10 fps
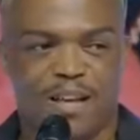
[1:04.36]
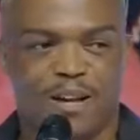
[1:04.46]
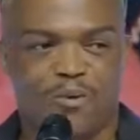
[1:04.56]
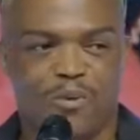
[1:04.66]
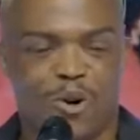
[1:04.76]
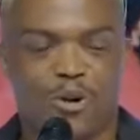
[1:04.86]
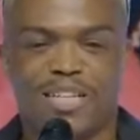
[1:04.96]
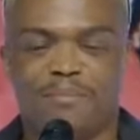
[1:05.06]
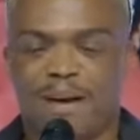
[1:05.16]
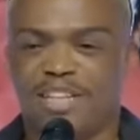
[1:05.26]
we
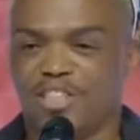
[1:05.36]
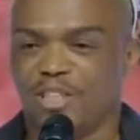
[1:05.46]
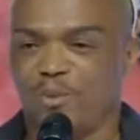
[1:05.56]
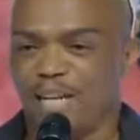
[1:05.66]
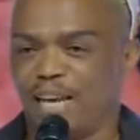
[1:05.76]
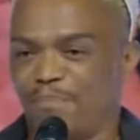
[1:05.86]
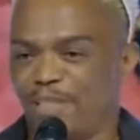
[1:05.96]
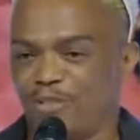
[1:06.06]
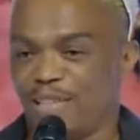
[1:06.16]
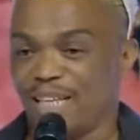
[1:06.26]
only imagine what
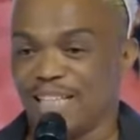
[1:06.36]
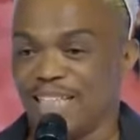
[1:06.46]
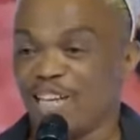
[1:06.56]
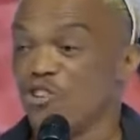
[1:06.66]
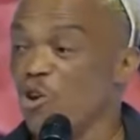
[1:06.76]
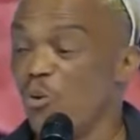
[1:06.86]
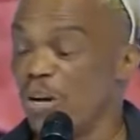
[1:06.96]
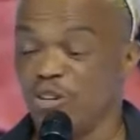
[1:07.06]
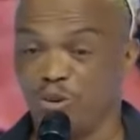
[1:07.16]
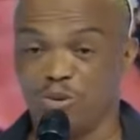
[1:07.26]
happens on the other side. No
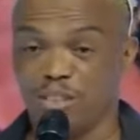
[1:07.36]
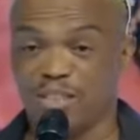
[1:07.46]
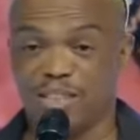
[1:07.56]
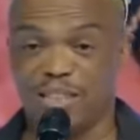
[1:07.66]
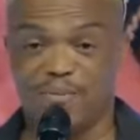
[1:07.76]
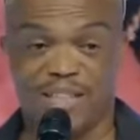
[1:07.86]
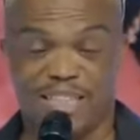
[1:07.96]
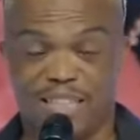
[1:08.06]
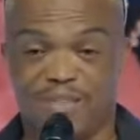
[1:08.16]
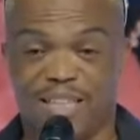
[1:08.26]
one knows if
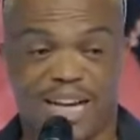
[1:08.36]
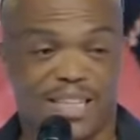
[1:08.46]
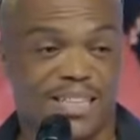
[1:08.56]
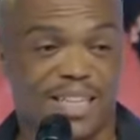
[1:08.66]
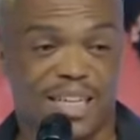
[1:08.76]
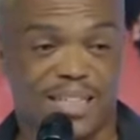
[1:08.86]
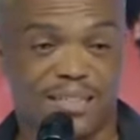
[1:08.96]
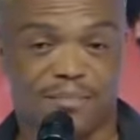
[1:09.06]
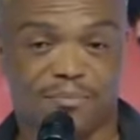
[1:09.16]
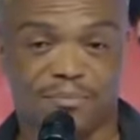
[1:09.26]
there's even the other side.
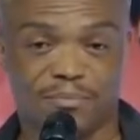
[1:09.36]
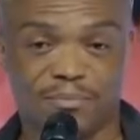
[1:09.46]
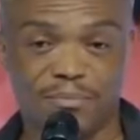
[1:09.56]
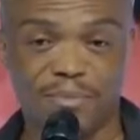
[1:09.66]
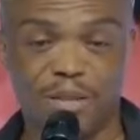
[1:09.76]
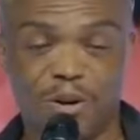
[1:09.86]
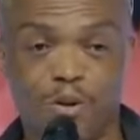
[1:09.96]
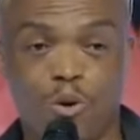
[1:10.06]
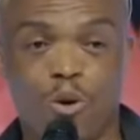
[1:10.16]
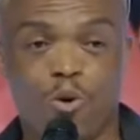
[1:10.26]

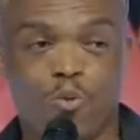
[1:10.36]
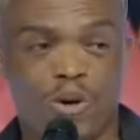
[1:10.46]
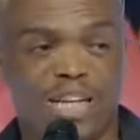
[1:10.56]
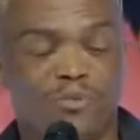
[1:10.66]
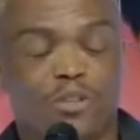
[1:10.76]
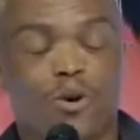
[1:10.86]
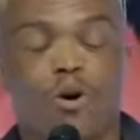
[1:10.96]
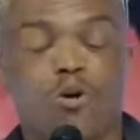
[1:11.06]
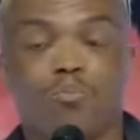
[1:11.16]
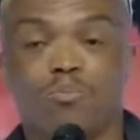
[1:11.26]
We live in
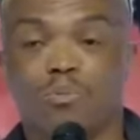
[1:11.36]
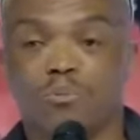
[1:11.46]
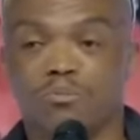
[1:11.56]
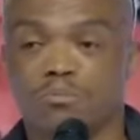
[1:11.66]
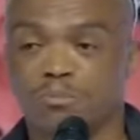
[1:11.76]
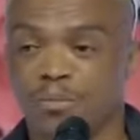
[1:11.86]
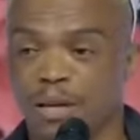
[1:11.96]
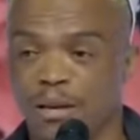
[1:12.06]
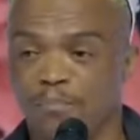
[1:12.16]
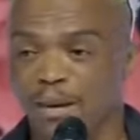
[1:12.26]
hope
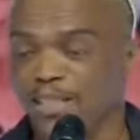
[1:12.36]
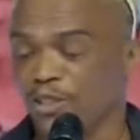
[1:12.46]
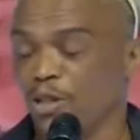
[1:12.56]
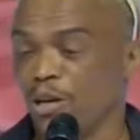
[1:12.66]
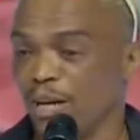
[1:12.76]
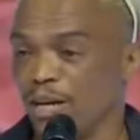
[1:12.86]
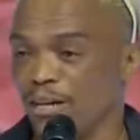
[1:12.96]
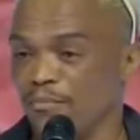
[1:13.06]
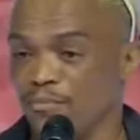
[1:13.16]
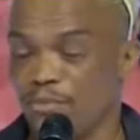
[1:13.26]
based on our
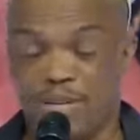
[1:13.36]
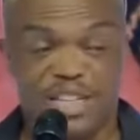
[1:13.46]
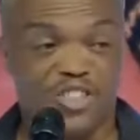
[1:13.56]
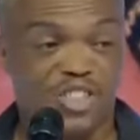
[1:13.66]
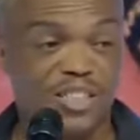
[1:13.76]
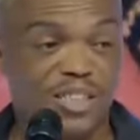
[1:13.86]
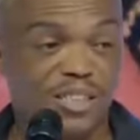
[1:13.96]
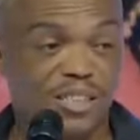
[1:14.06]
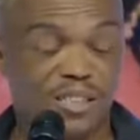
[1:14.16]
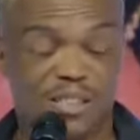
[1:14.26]

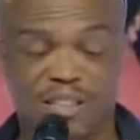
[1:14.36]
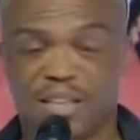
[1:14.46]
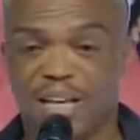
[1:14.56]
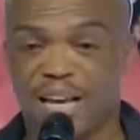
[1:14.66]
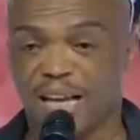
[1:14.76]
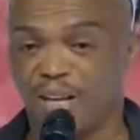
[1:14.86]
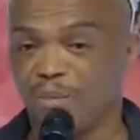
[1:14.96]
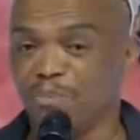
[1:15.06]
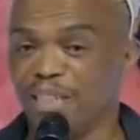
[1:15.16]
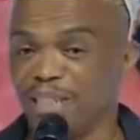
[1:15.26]
religions and our
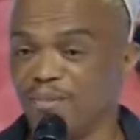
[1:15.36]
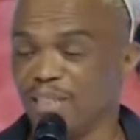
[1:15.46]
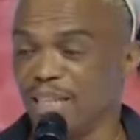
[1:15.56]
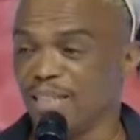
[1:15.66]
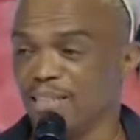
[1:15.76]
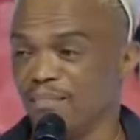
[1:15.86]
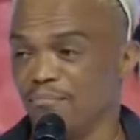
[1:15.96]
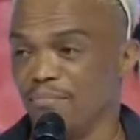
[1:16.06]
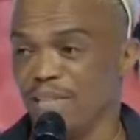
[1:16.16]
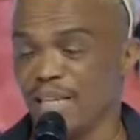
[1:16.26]
beliefs that
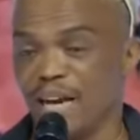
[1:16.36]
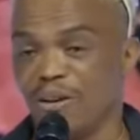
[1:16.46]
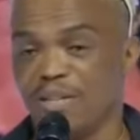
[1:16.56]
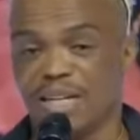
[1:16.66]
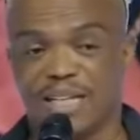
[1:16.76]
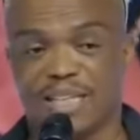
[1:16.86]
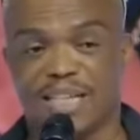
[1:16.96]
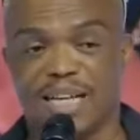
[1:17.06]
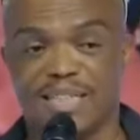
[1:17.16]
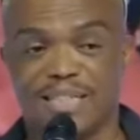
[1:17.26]
they are on the other
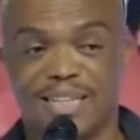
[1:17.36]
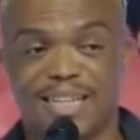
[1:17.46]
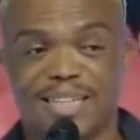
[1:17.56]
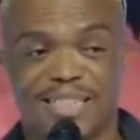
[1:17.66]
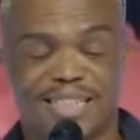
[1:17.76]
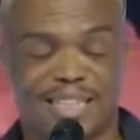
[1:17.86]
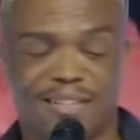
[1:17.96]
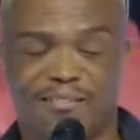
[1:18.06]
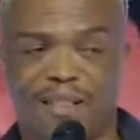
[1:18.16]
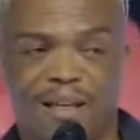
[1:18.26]
side
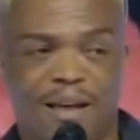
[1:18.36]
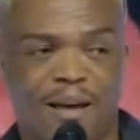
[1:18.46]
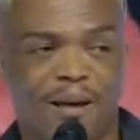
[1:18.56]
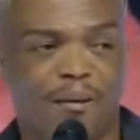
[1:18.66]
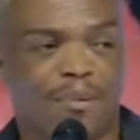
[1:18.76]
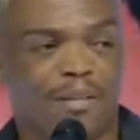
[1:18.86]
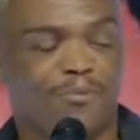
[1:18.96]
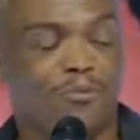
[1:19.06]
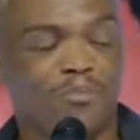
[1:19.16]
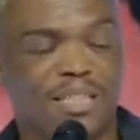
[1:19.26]
listening. But
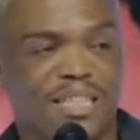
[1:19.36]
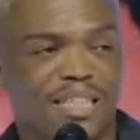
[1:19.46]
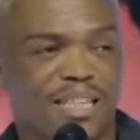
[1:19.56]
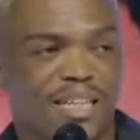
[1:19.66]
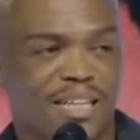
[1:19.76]
for me,